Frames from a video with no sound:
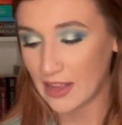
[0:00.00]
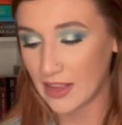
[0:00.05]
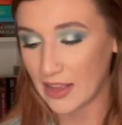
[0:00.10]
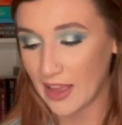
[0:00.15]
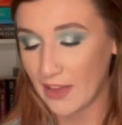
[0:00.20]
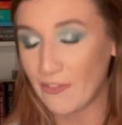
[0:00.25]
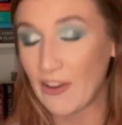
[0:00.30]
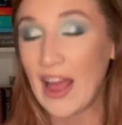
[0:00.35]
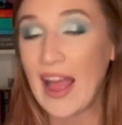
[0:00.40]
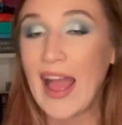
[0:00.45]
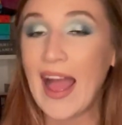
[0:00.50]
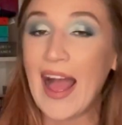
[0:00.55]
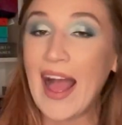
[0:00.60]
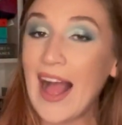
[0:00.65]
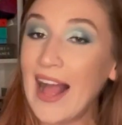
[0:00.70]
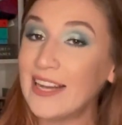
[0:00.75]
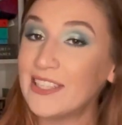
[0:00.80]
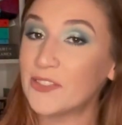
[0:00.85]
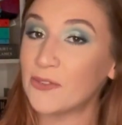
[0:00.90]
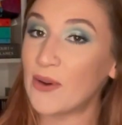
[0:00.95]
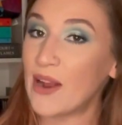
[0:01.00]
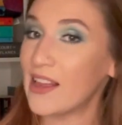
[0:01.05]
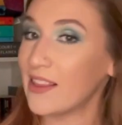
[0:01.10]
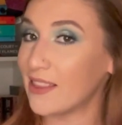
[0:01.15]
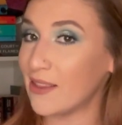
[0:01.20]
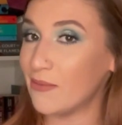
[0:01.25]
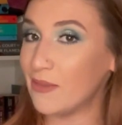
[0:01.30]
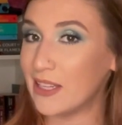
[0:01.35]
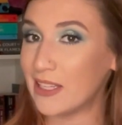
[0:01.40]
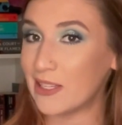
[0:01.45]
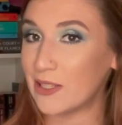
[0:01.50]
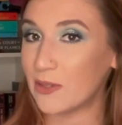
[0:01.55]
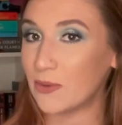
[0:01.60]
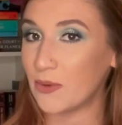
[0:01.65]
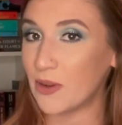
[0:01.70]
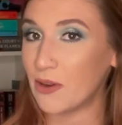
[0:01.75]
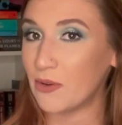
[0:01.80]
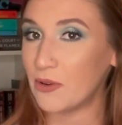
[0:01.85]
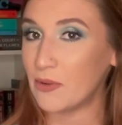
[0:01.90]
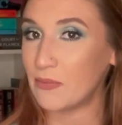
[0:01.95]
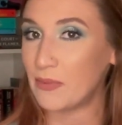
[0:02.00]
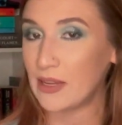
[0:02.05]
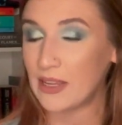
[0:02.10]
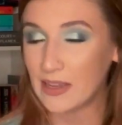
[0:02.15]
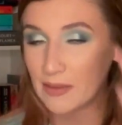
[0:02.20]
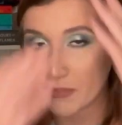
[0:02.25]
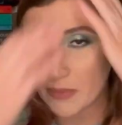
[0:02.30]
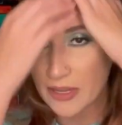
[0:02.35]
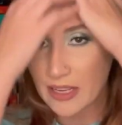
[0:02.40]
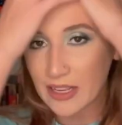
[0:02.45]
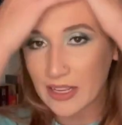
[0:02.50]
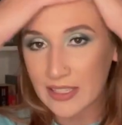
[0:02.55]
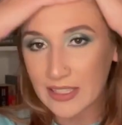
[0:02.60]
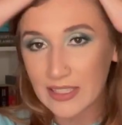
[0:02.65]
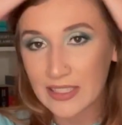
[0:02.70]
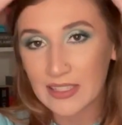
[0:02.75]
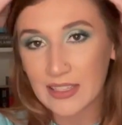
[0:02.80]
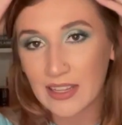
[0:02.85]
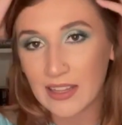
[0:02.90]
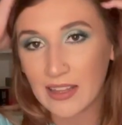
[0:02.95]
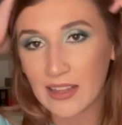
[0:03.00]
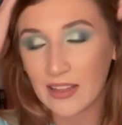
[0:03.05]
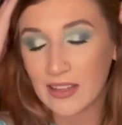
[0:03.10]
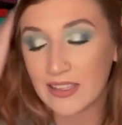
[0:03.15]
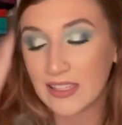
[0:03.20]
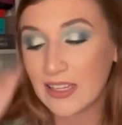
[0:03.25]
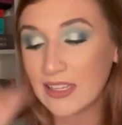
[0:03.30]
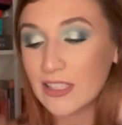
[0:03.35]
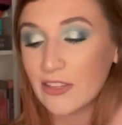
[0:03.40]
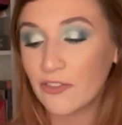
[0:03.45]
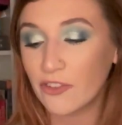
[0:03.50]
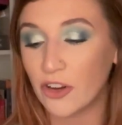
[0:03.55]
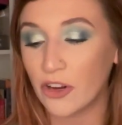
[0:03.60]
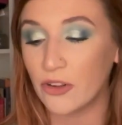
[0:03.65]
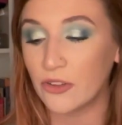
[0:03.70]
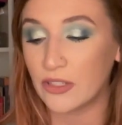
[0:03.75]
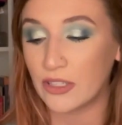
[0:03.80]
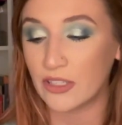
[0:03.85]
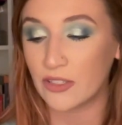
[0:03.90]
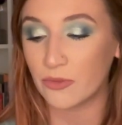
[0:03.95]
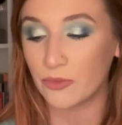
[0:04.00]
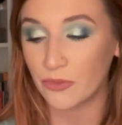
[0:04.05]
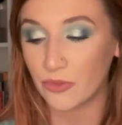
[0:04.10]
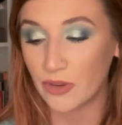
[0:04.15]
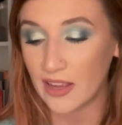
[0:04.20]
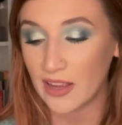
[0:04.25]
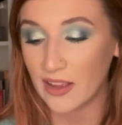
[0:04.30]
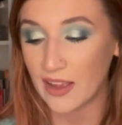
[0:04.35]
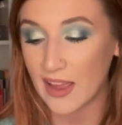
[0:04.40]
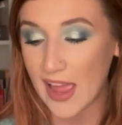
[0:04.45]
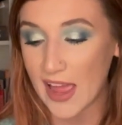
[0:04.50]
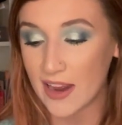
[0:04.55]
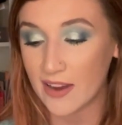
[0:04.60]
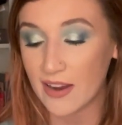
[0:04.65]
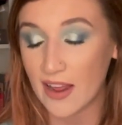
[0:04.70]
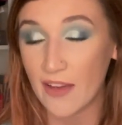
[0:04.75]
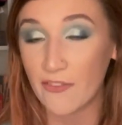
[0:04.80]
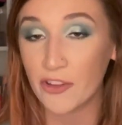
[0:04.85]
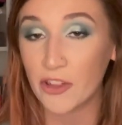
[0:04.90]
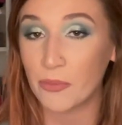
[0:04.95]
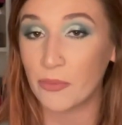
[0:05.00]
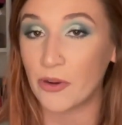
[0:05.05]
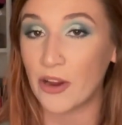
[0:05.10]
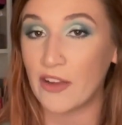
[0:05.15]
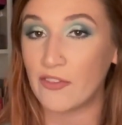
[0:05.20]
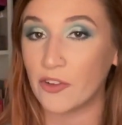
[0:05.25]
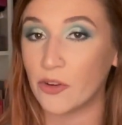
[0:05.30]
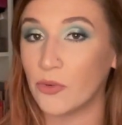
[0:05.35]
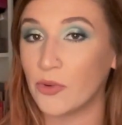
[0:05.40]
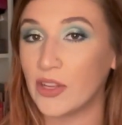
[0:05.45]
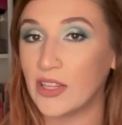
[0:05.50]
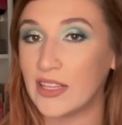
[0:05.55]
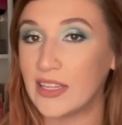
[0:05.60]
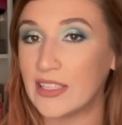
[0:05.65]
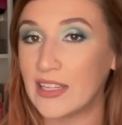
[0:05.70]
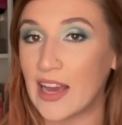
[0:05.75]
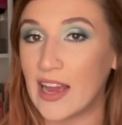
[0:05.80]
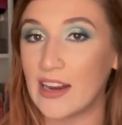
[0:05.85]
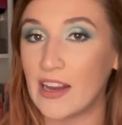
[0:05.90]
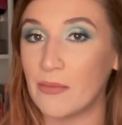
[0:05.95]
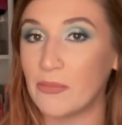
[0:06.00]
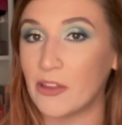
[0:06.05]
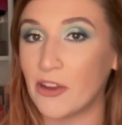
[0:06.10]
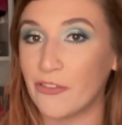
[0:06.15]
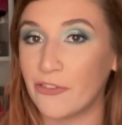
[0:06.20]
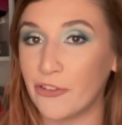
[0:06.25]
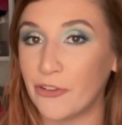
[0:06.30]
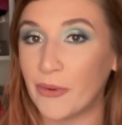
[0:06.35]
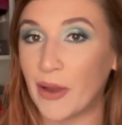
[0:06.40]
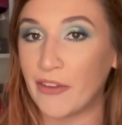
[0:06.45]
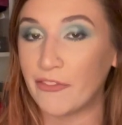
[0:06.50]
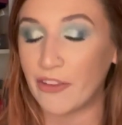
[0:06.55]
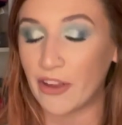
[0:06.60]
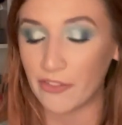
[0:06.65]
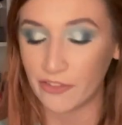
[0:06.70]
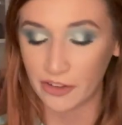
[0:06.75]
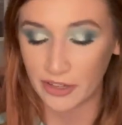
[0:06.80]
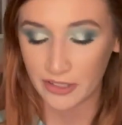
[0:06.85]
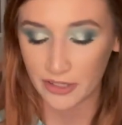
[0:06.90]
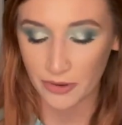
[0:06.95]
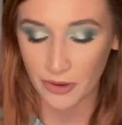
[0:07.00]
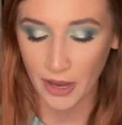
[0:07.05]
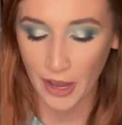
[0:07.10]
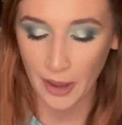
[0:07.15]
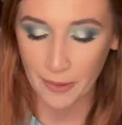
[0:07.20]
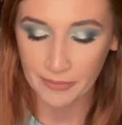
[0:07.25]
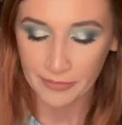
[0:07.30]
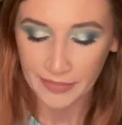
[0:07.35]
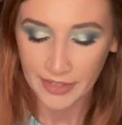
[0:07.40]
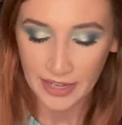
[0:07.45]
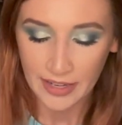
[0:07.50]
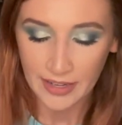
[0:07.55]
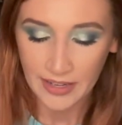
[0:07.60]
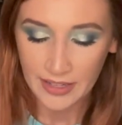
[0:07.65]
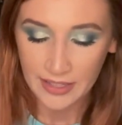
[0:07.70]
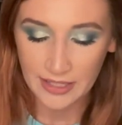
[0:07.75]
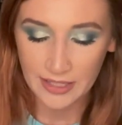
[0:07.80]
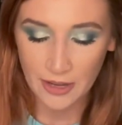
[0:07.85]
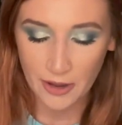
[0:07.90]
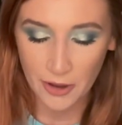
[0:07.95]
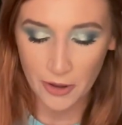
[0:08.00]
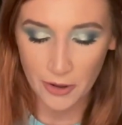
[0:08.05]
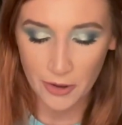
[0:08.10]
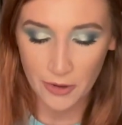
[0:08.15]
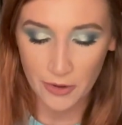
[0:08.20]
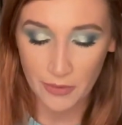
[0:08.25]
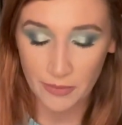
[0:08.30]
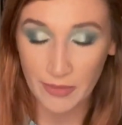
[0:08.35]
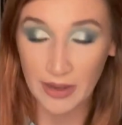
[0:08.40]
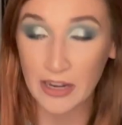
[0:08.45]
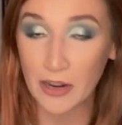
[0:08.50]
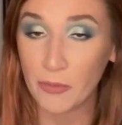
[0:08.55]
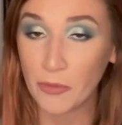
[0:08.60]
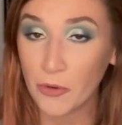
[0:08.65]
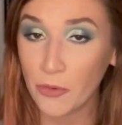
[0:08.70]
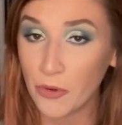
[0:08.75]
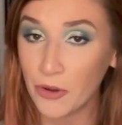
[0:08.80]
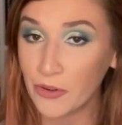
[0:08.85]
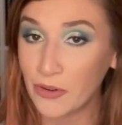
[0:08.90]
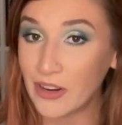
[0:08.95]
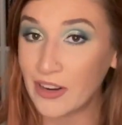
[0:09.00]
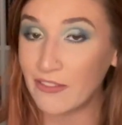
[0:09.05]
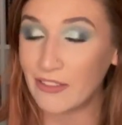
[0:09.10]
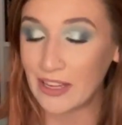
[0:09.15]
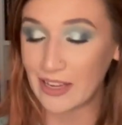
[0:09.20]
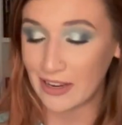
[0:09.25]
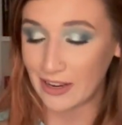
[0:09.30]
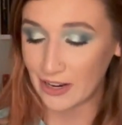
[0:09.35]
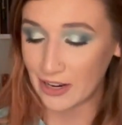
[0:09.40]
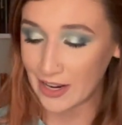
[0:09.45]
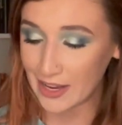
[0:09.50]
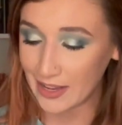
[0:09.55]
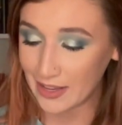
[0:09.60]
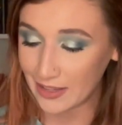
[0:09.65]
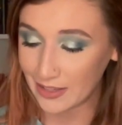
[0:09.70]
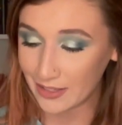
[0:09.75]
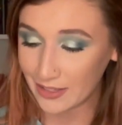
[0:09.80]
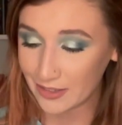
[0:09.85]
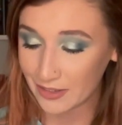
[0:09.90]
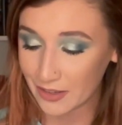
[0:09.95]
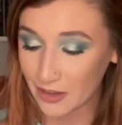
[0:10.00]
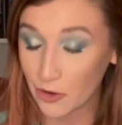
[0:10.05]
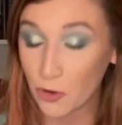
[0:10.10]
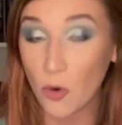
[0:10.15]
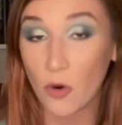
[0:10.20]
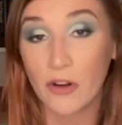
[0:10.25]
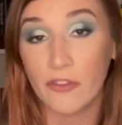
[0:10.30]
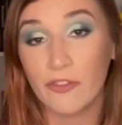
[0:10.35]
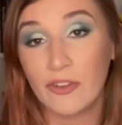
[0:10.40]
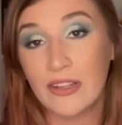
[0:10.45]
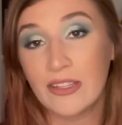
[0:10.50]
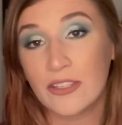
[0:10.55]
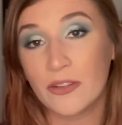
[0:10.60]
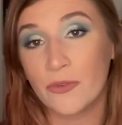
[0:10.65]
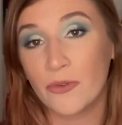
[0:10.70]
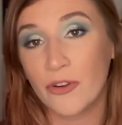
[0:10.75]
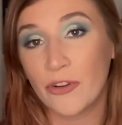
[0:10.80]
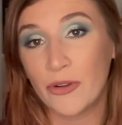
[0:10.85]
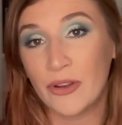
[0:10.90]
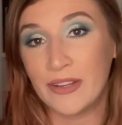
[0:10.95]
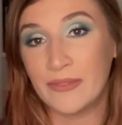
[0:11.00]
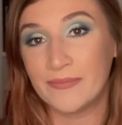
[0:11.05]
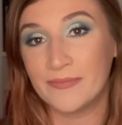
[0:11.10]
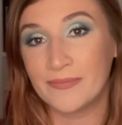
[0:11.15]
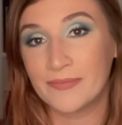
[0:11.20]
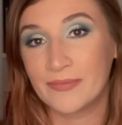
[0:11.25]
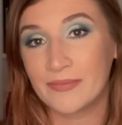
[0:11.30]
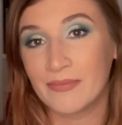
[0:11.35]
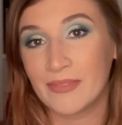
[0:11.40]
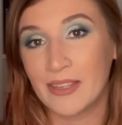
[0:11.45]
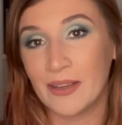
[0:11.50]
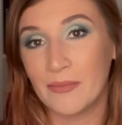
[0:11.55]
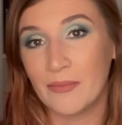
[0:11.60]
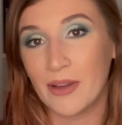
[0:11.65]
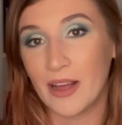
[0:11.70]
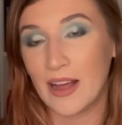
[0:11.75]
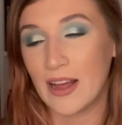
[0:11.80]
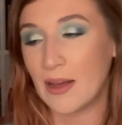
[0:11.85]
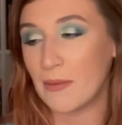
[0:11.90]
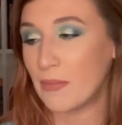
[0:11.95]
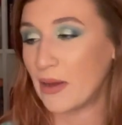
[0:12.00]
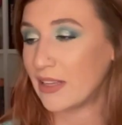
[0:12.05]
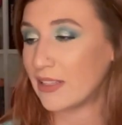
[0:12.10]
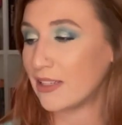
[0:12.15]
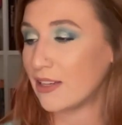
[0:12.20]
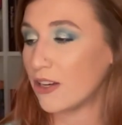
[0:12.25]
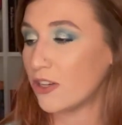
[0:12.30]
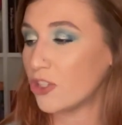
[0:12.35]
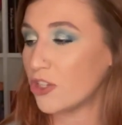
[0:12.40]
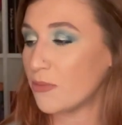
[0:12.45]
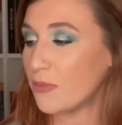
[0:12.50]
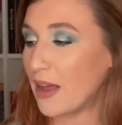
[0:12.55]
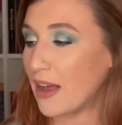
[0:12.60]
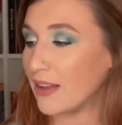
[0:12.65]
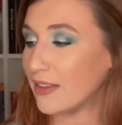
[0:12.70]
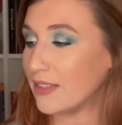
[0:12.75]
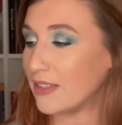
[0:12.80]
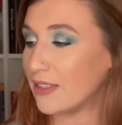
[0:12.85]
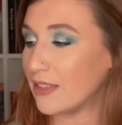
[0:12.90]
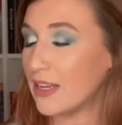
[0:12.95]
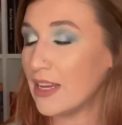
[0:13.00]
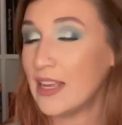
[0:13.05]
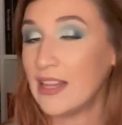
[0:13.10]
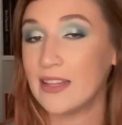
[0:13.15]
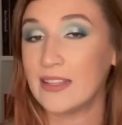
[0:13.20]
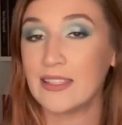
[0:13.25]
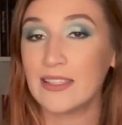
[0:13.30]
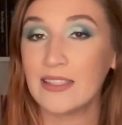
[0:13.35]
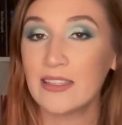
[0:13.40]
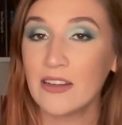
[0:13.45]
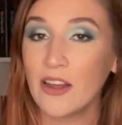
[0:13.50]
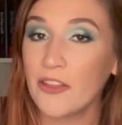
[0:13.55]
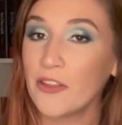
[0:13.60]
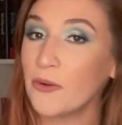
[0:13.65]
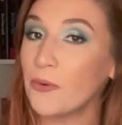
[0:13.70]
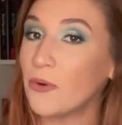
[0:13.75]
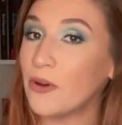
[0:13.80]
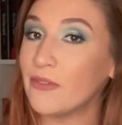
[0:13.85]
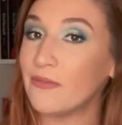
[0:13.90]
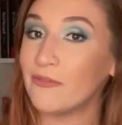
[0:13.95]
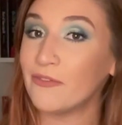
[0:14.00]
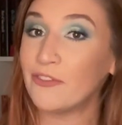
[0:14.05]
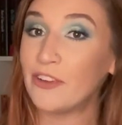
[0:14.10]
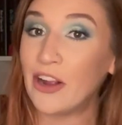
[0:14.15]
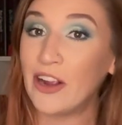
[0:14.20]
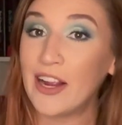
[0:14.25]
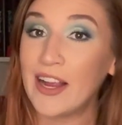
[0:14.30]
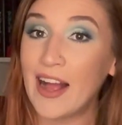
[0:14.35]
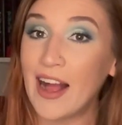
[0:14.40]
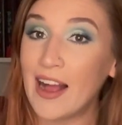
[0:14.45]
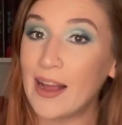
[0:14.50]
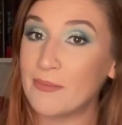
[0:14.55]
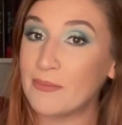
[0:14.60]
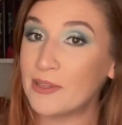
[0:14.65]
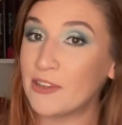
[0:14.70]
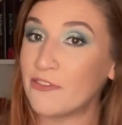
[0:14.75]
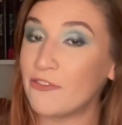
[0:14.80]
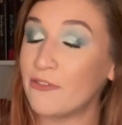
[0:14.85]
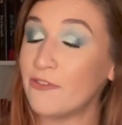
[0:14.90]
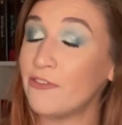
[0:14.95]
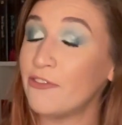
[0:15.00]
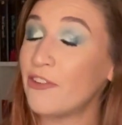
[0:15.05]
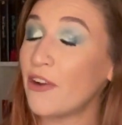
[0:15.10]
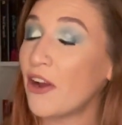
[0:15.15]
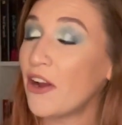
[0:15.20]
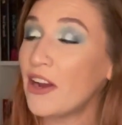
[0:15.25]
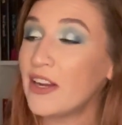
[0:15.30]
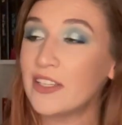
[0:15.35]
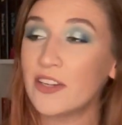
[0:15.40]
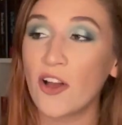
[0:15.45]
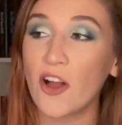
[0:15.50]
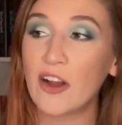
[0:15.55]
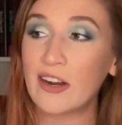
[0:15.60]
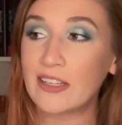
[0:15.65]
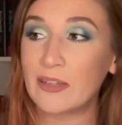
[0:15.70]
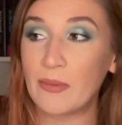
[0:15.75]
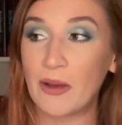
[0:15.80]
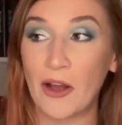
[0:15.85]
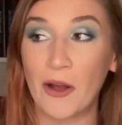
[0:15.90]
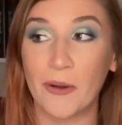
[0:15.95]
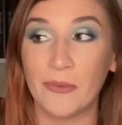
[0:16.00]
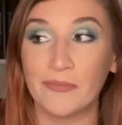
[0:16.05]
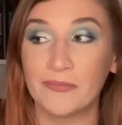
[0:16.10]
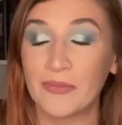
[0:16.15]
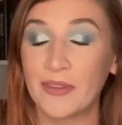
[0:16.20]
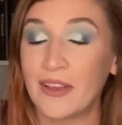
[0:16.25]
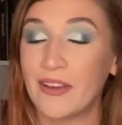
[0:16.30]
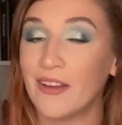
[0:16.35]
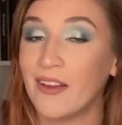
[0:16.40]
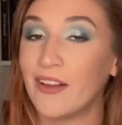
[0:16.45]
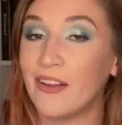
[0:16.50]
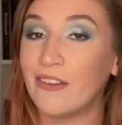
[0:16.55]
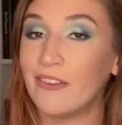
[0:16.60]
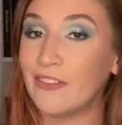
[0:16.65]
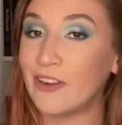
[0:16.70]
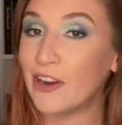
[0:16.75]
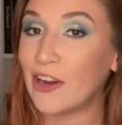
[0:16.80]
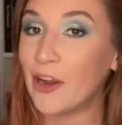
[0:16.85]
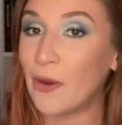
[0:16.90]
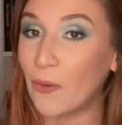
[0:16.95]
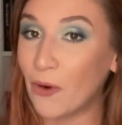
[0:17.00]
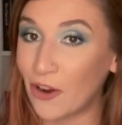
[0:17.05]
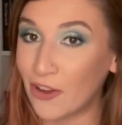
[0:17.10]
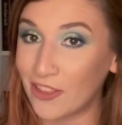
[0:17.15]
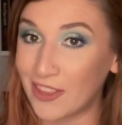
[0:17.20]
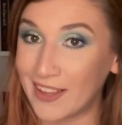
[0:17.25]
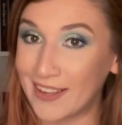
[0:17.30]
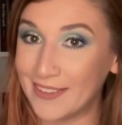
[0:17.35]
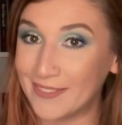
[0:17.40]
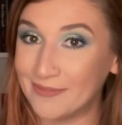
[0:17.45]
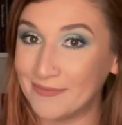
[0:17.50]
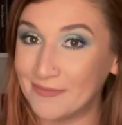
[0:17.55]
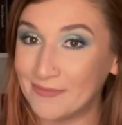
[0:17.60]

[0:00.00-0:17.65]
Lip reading: If I had to rank them, this is what it would be, because Six of Crows and Ever the Brave are really tied up there for my favorites, okay? So my number one read of the year is A Court of Rings and Ruin by Sarah J. Maas. This is another one, very hyped, very talked about, very worth it.